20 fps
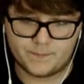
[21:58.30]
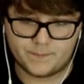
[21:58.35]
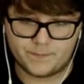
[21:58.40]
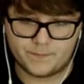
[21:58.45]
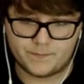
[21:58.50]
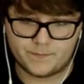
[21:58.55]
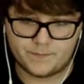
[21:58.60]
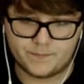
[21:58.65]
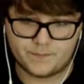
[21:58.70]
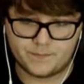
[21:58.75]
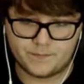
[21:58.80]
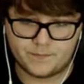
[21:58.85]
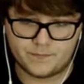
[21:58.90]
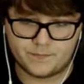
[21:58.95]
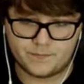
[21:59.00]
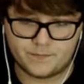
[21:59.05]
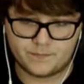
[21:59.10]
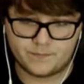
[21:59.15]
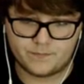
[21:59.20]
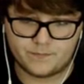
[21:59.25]

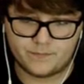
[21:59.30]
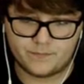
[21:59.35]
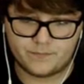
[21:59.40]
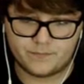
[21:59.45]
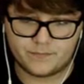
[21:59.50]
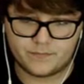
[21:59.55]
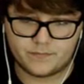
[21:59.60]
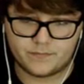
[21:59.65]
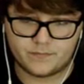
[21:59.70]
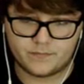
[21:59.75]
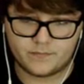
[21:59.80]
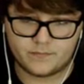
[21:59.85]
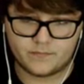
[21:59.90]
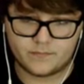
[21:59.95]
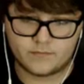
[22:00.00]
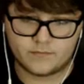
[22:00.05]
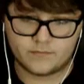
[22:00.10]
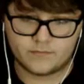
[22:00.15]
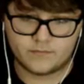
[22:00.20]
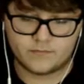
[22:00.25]

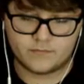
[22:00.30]
Nothing is said.